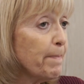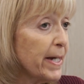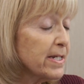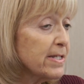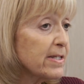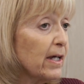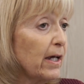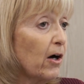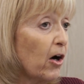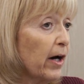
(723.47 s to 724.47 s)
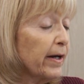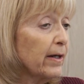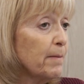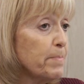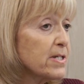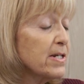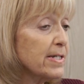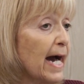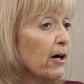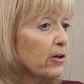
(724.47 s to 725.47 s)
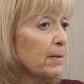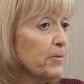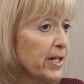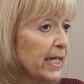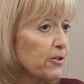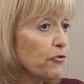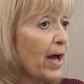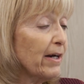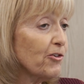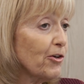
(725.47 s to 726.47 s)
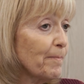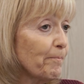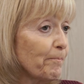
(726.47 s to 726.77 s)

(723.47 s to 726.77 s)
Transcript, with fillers: dependency on a business outcome data strategy.